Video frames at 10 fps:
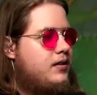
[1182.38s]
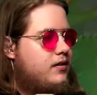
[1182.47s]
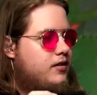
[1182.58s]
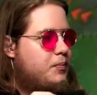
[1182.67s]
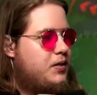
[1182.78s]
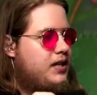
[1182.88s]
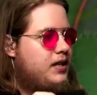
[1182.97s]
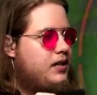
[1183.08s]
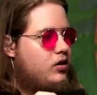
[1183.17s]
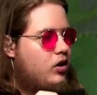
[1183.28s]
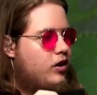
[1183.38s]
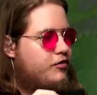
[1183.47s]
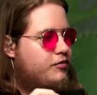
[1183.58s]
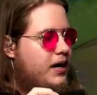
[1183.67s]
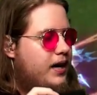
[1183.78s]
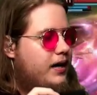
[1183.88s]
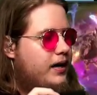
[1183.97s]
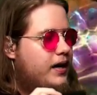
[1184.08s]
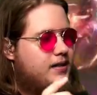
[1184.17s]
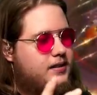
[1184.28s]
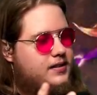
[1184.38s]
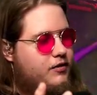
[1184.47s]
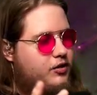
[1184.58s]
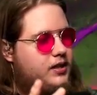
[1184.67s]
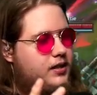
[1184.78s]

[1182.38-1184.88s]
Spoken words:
the peak of my... It's definitely